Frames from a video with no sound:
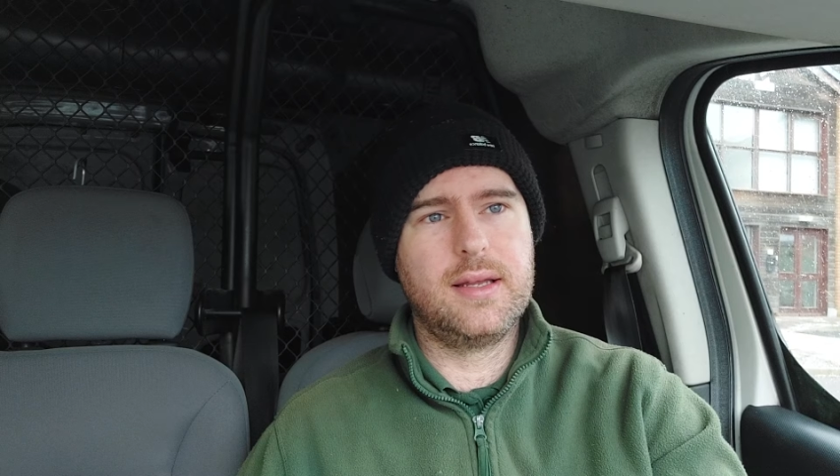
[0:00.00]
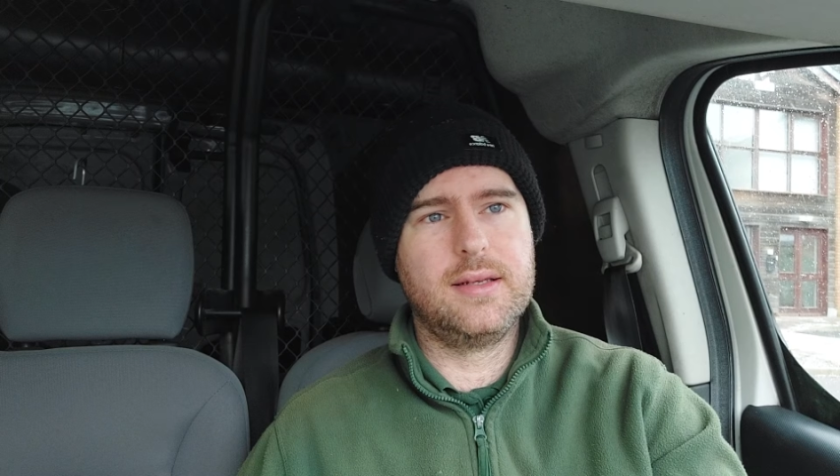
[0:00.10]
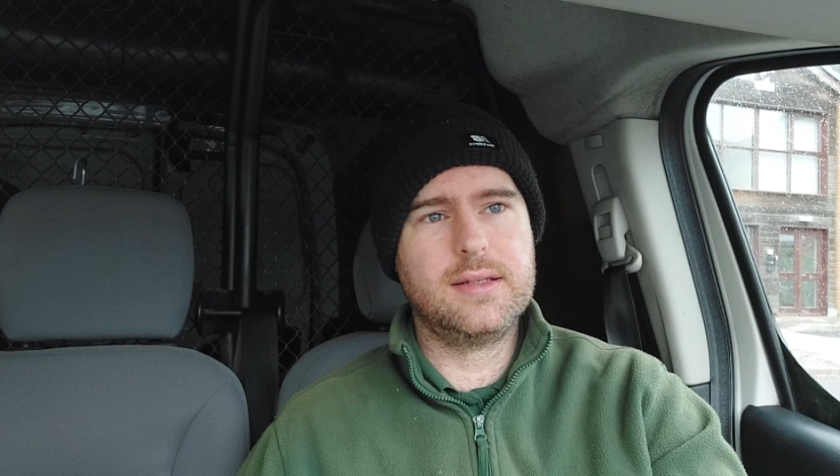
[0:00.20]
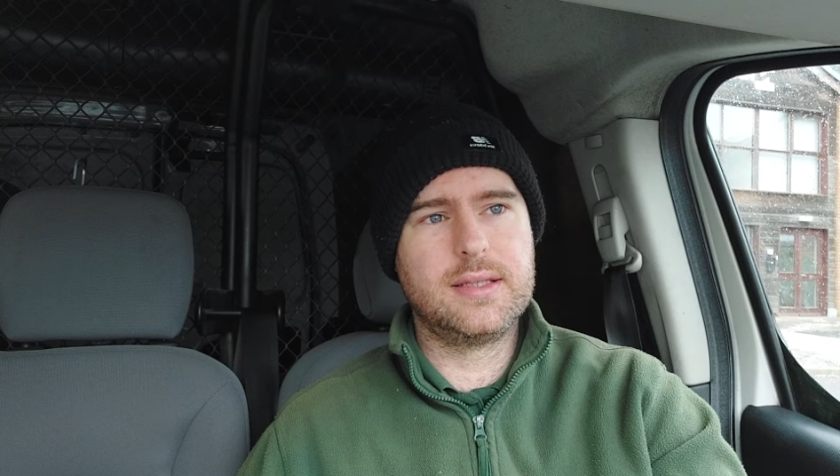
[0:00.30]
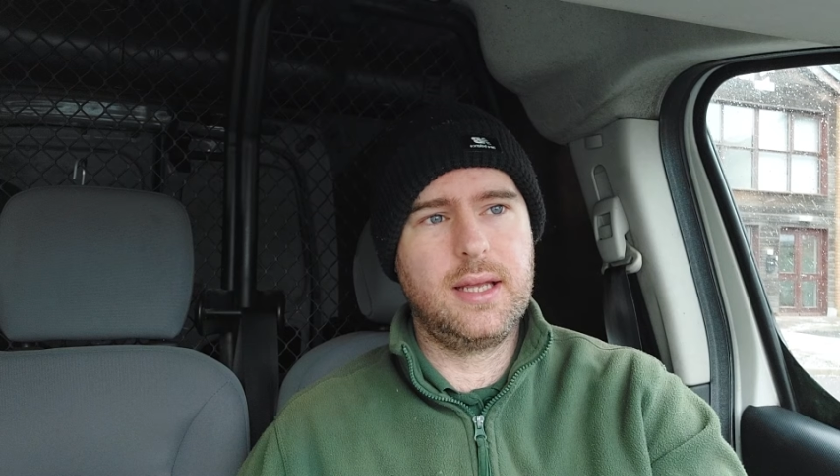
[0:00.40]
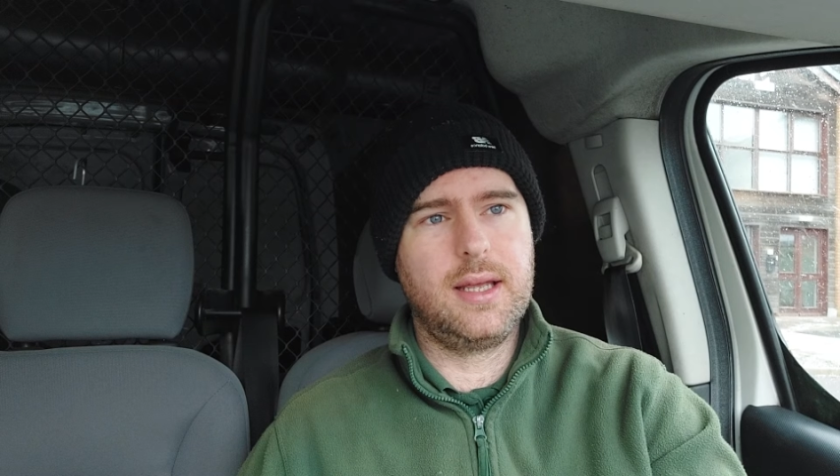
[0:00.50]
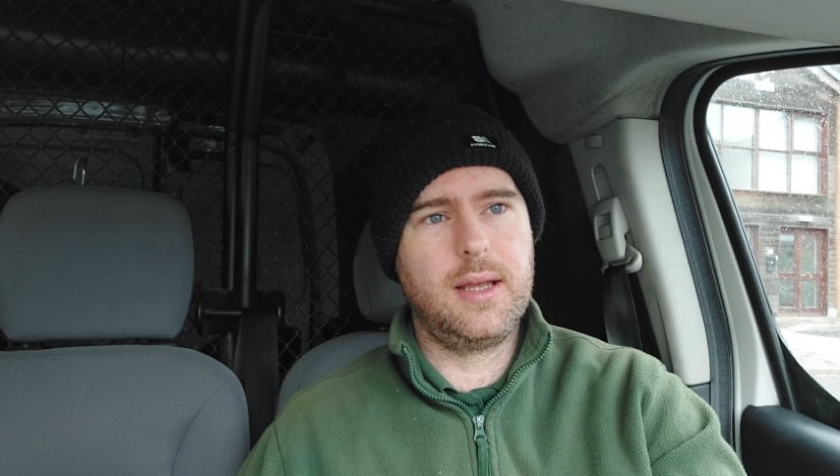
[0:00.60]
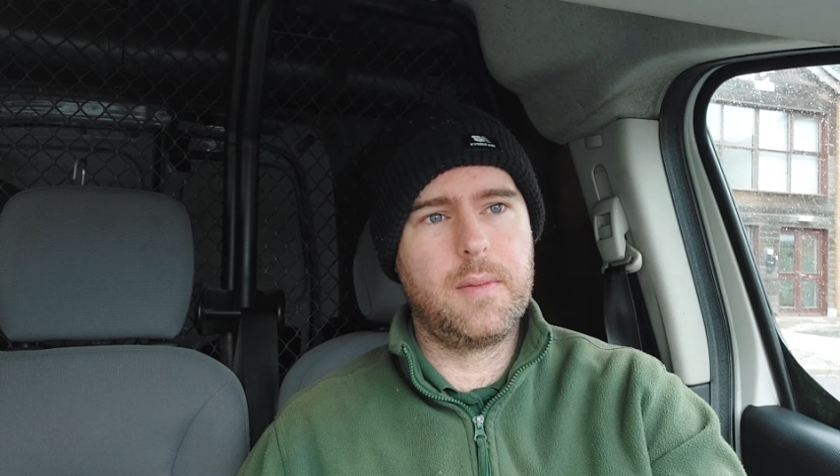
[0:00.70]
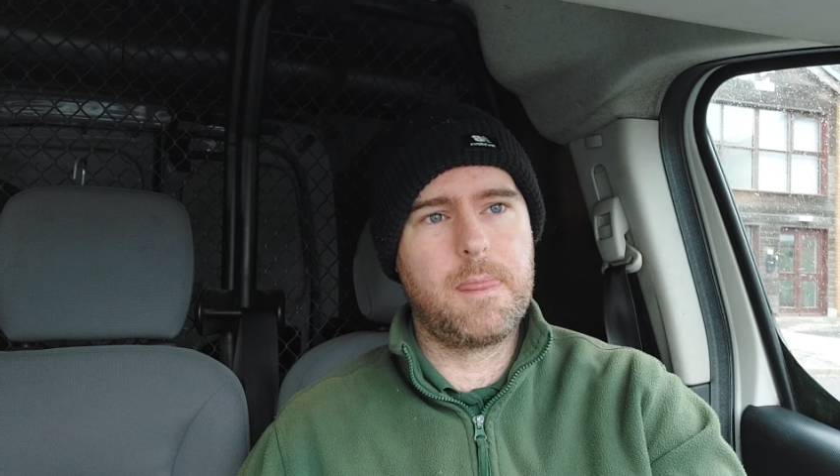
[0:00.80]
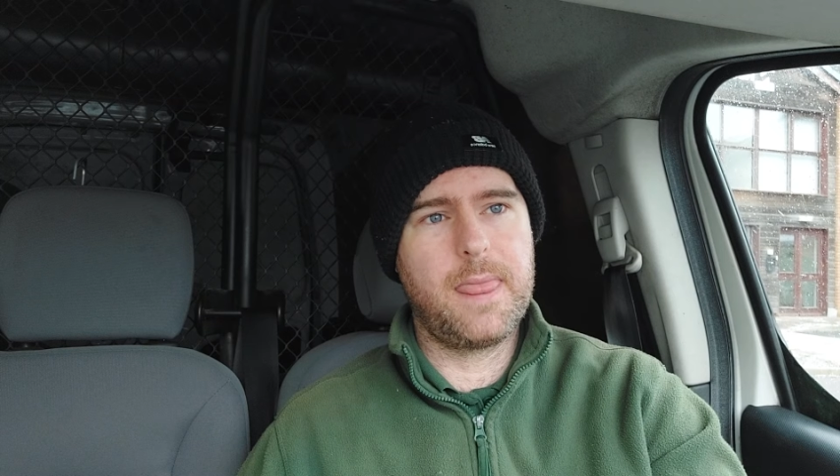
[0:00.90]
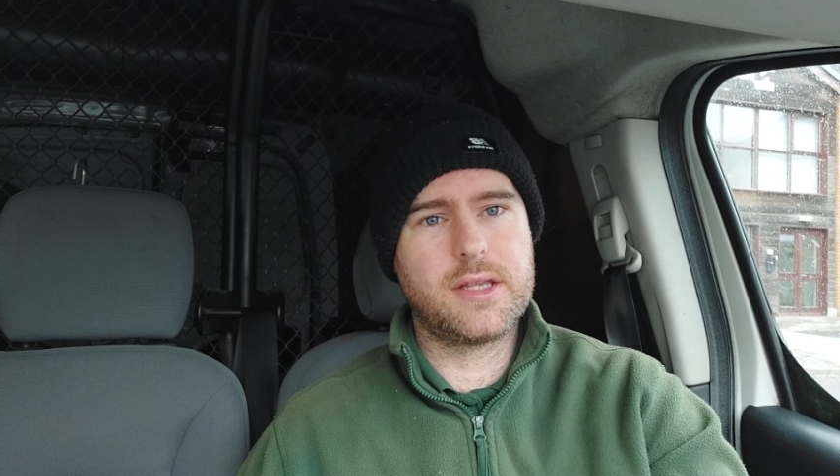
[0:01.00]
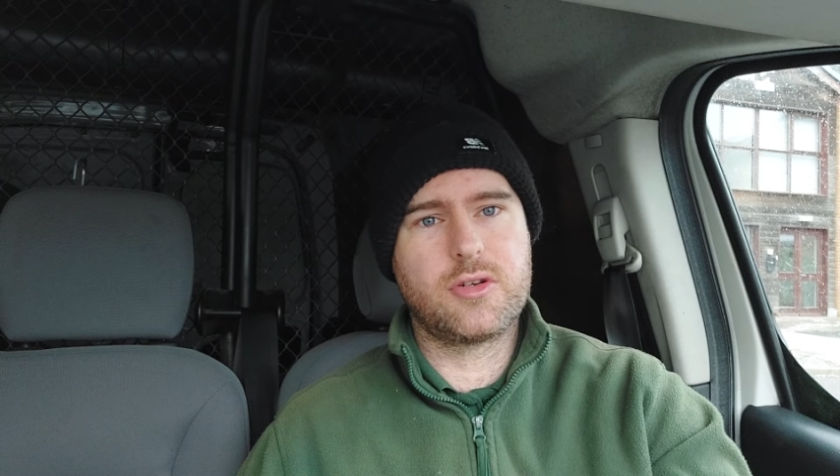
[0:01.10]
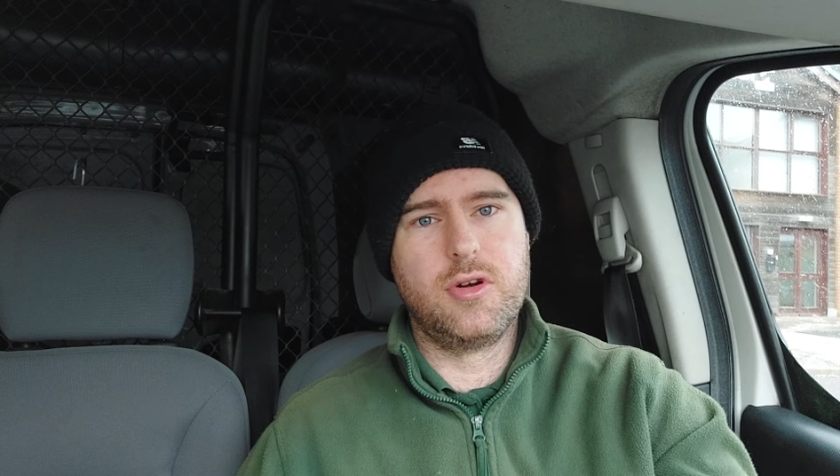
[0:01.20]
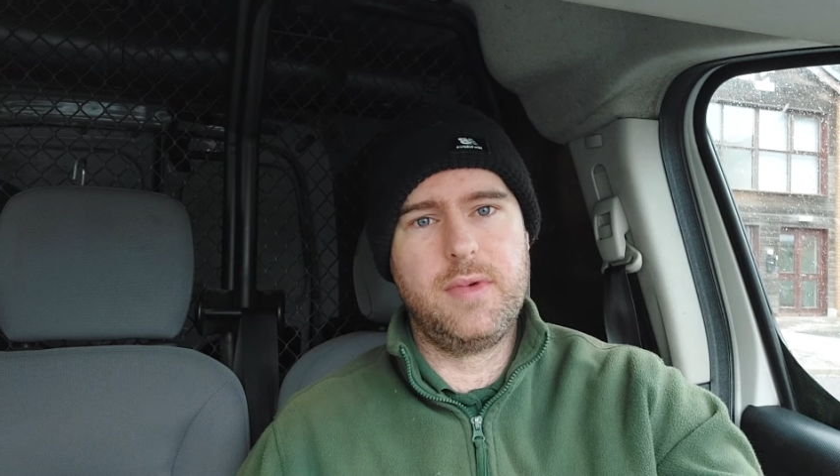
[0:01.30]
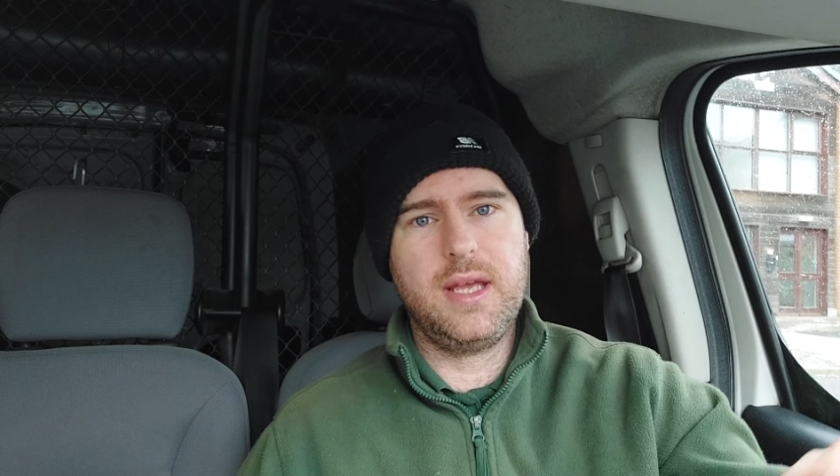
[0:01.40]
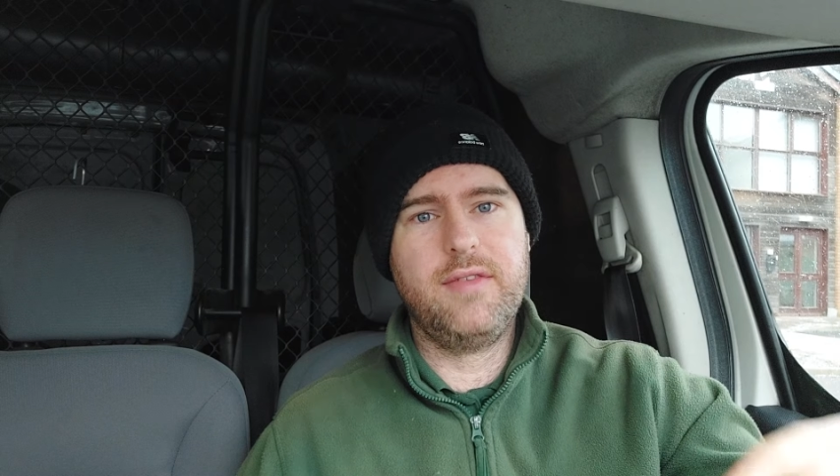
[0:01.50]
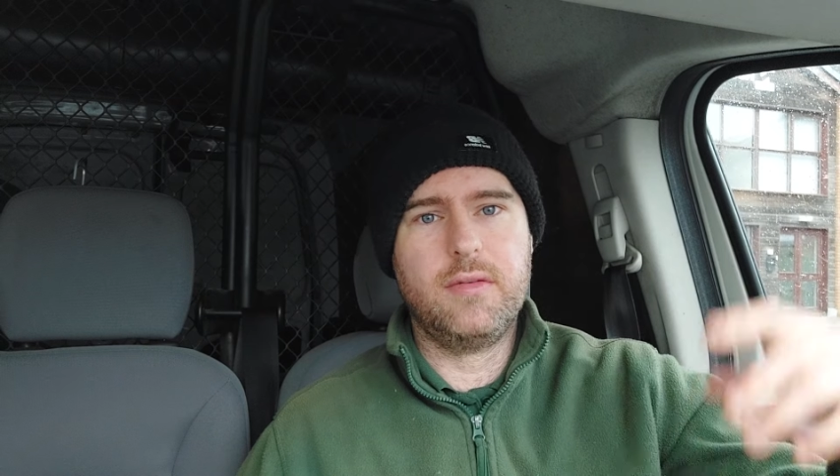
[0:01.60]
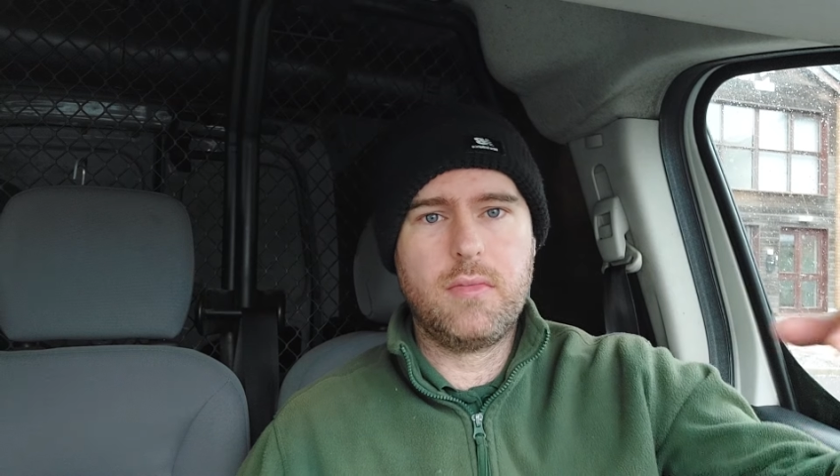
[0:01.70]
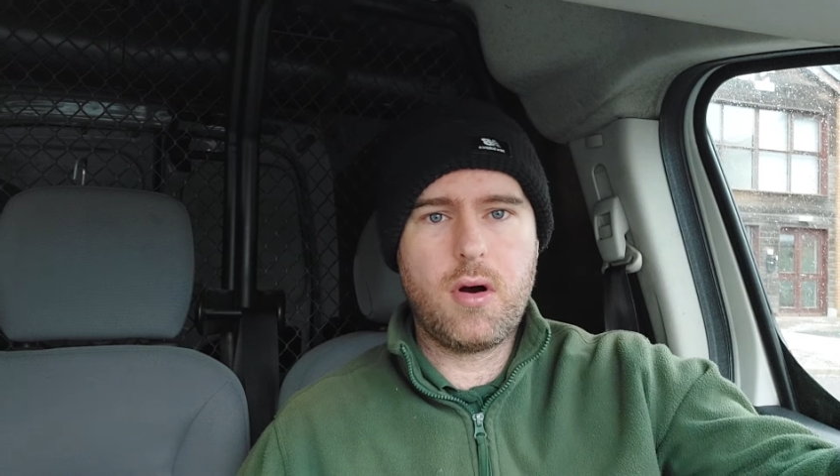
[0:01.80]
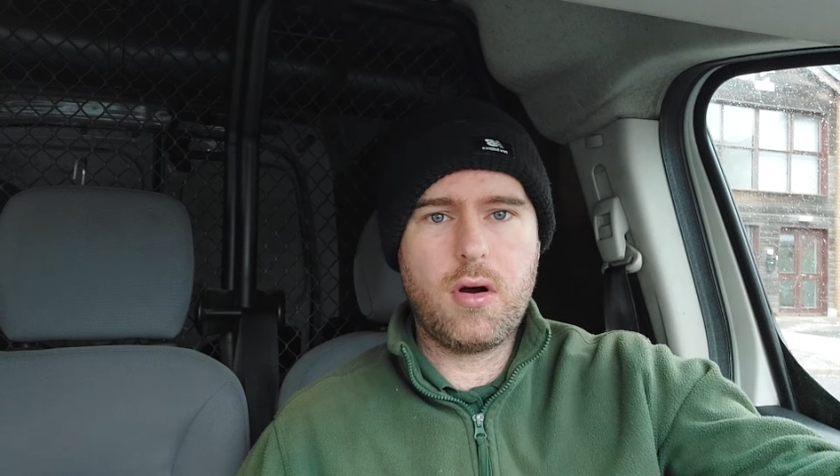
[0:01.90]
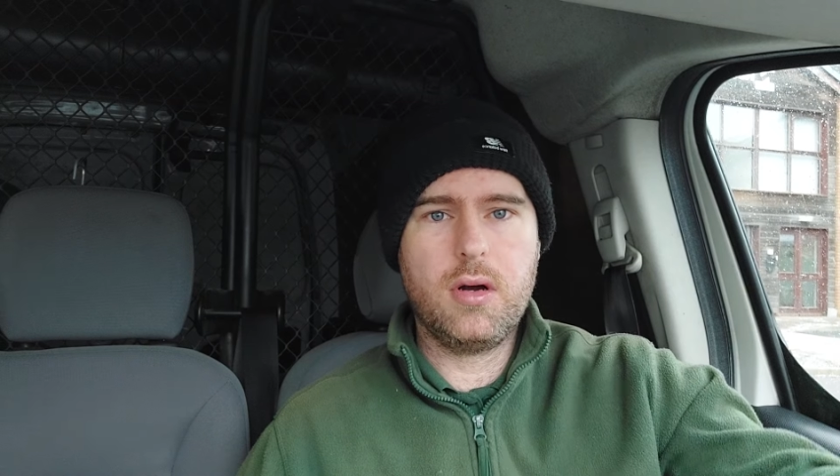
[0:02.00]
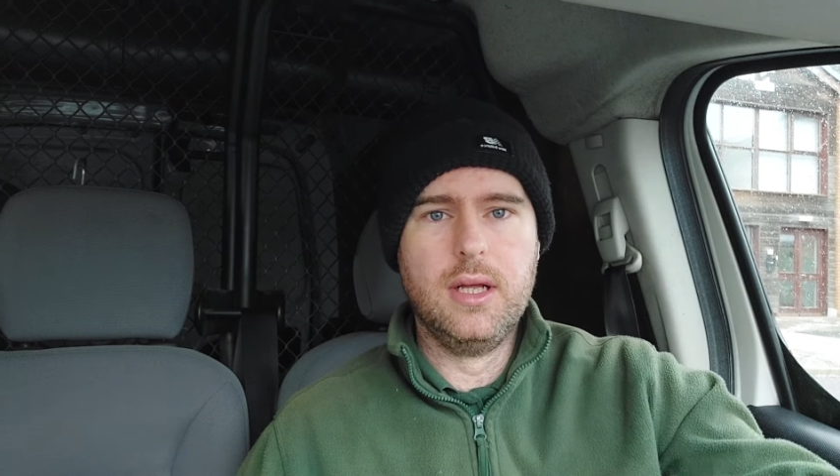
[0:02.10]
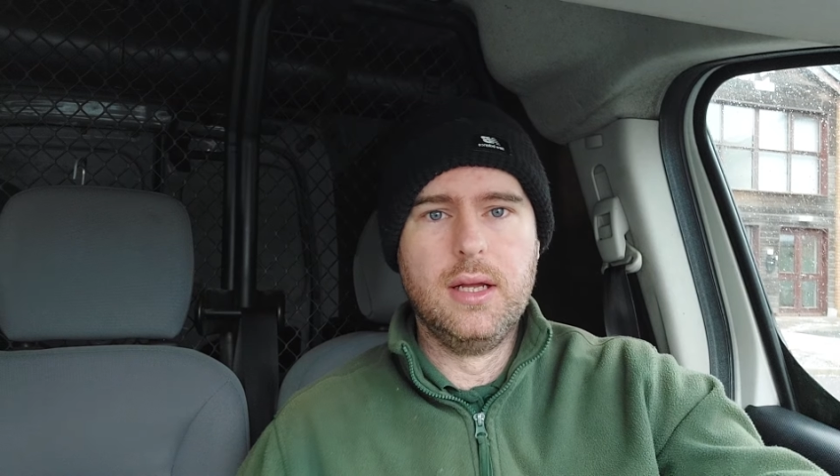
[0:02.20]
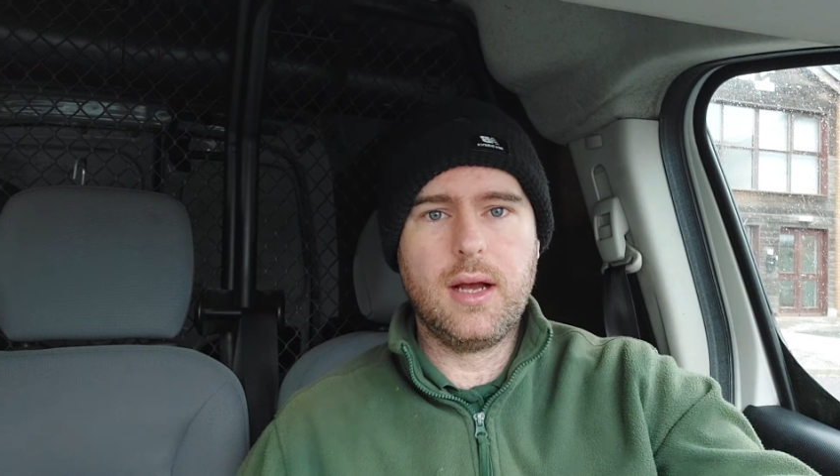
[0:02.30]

and say it's going to be even more.